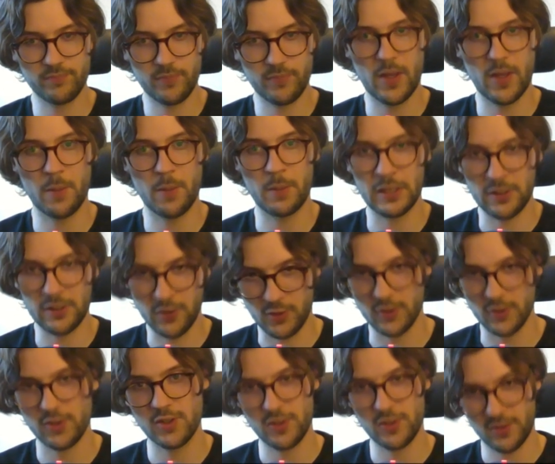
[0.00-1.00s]

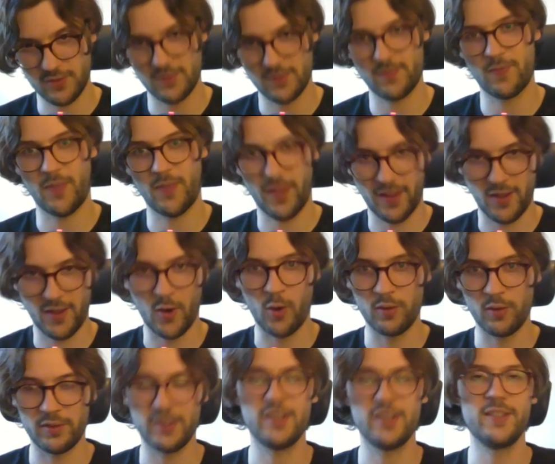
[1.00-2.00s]
because of
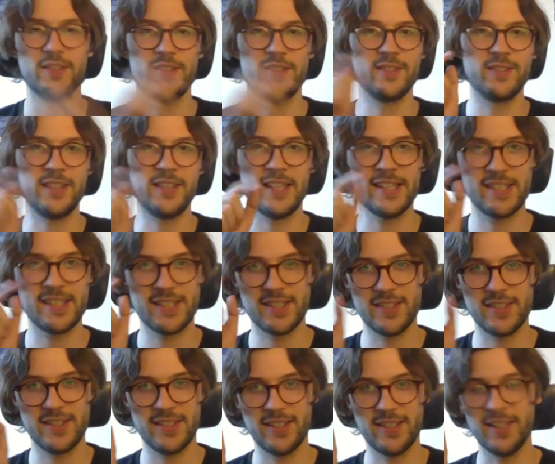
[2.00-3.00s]
this
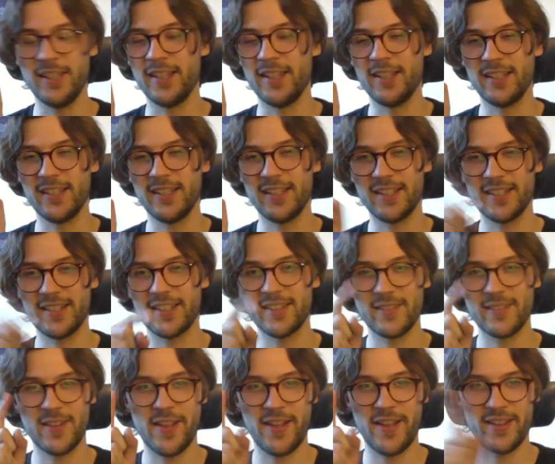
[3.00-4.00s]

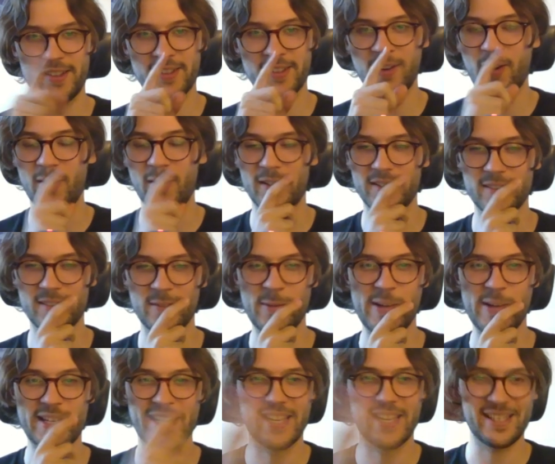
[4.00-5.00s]
card,
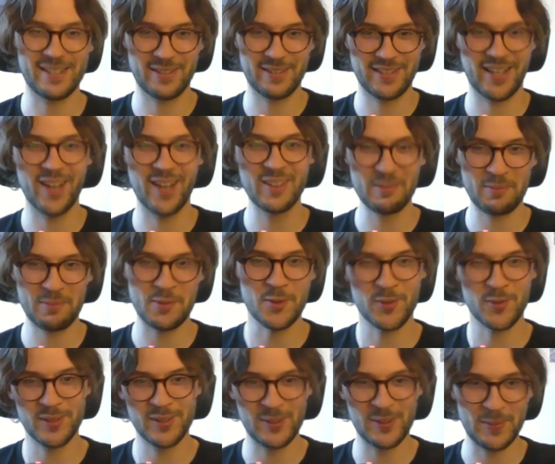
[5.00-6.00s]
which has kind of
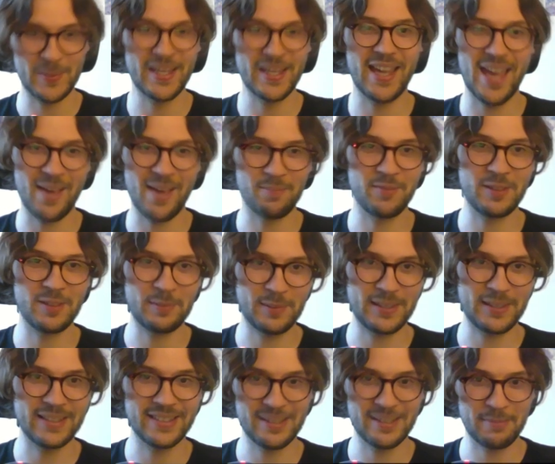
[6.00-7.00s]
proven to be an MVP in
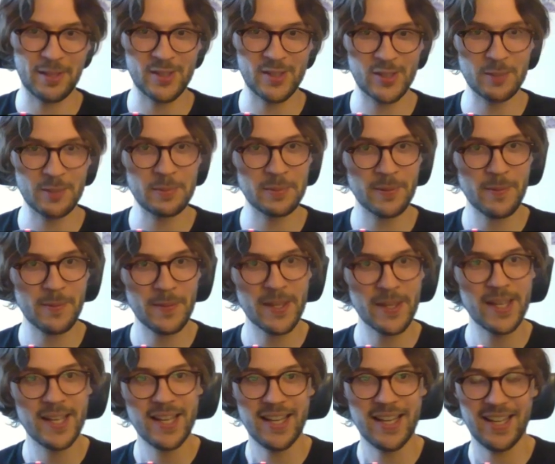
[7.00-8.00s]
this matchup,
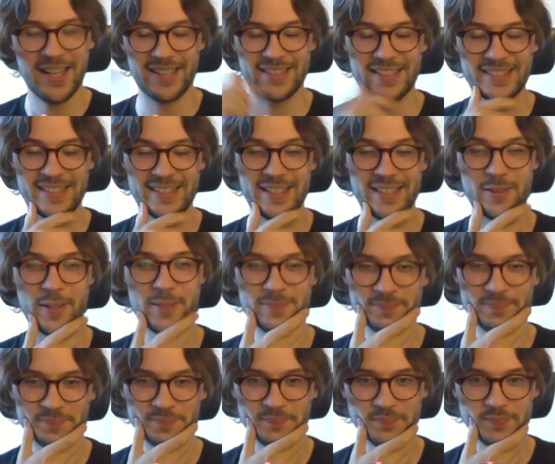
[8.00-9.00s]
and that's Kira.
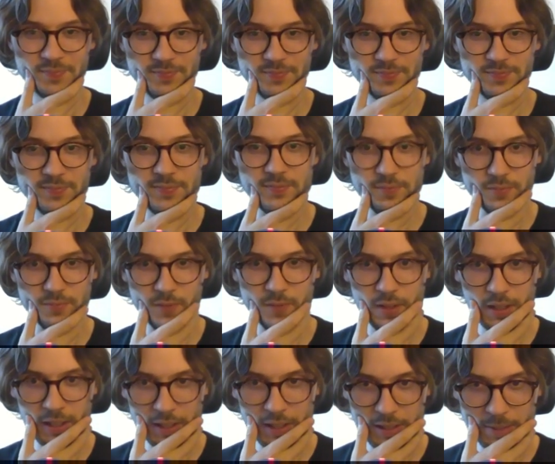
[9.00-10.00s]

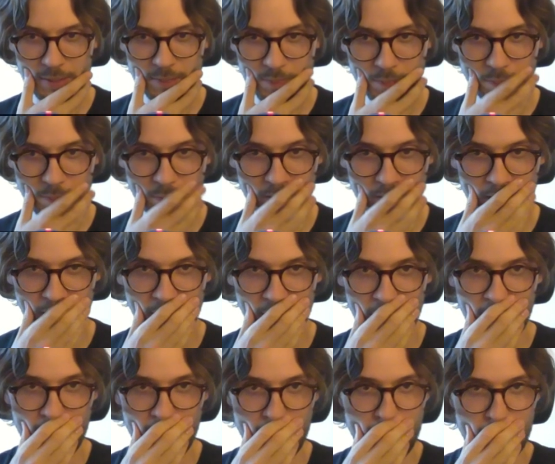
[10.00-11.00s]

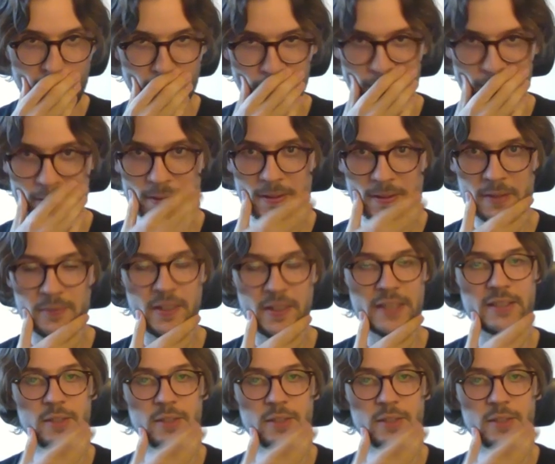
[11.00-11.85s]
The fact that we